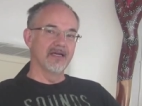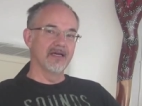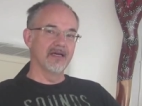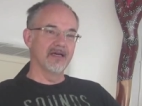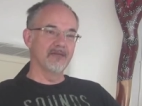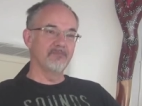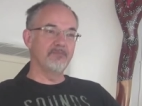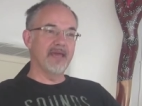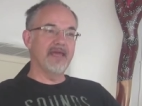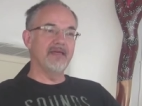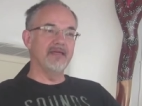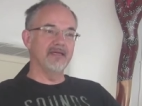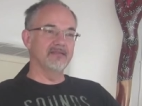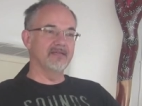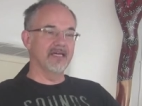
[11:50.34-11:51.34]
uh,
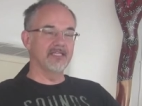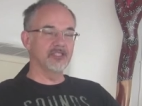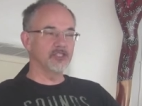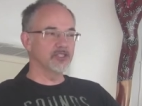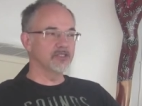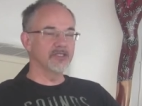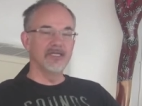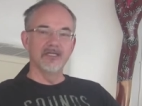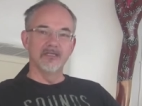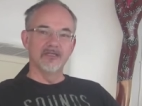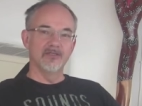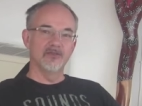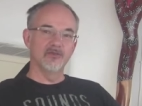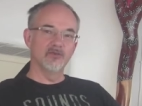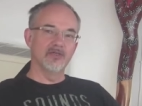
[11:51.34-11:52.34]
paying attention
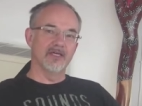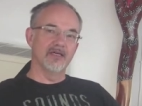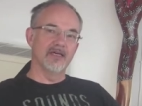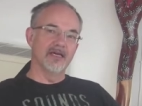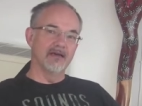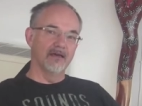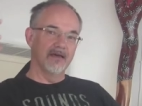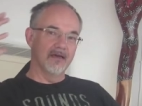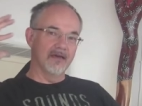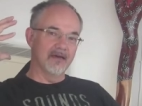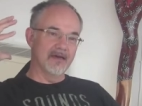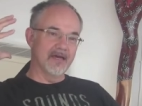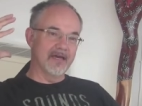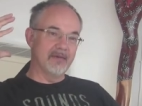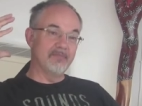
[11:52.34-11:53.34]
to the
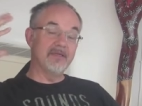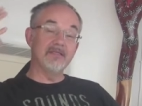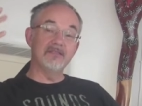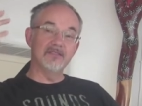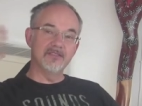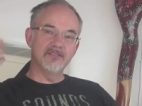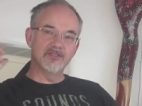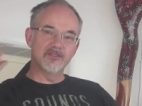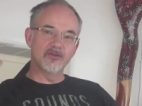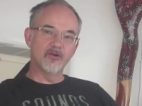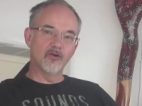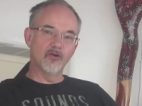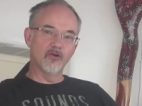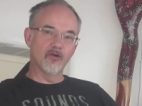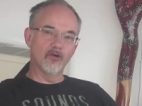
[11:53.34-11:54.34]
uh, abilities
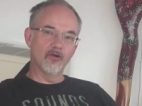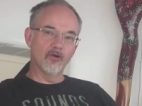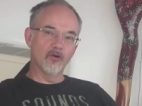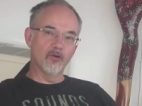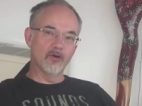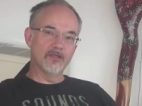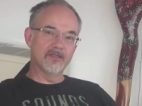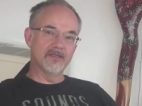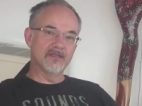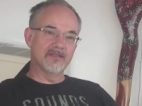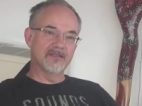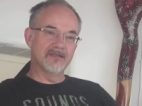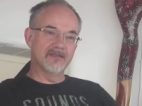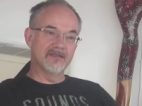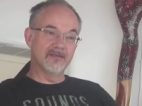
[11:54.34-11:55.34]
or the,
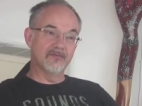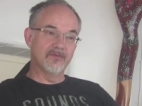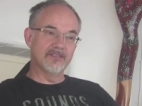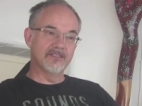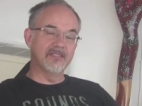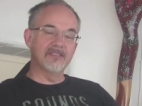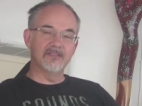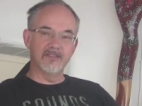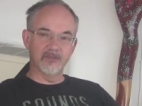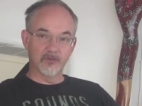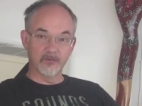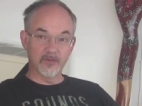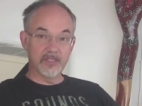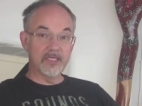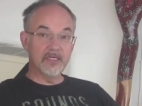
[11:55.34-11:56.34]
the, the, facilities
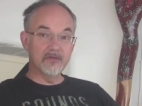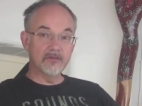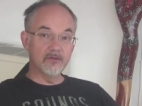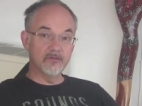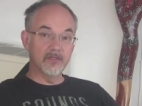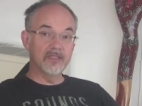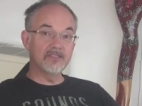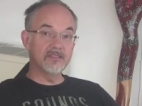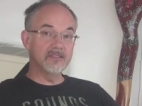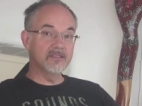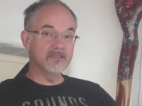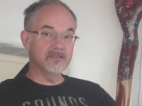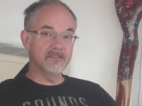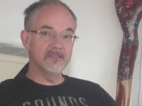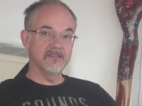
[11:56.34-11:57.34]
of the ear, of the listening
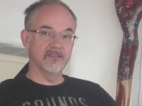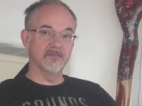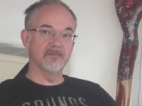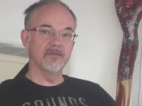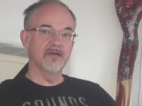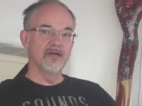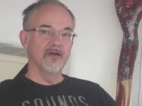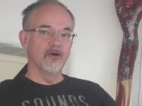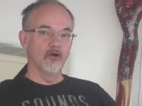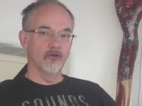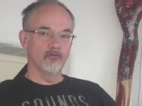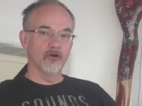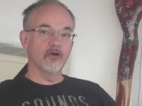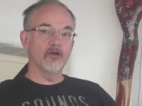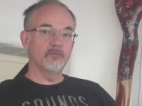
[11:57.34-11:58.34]
system,
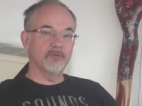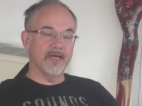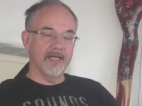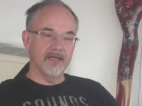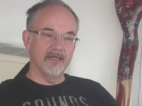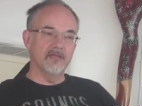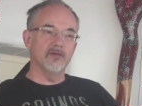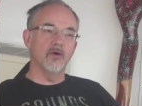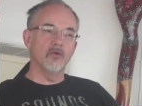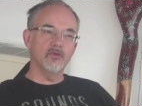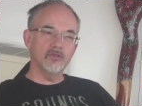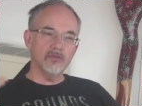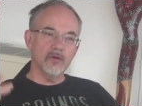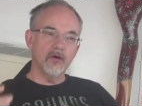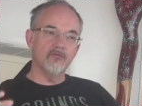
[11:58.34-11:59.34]
of our brain, and
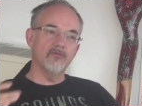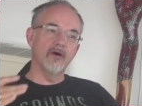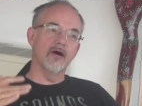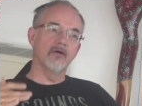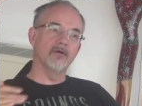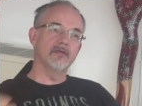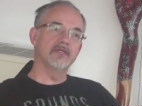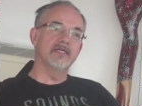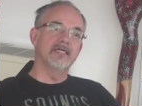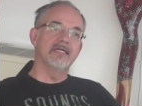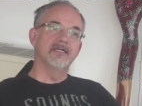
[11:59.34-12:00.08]
also of our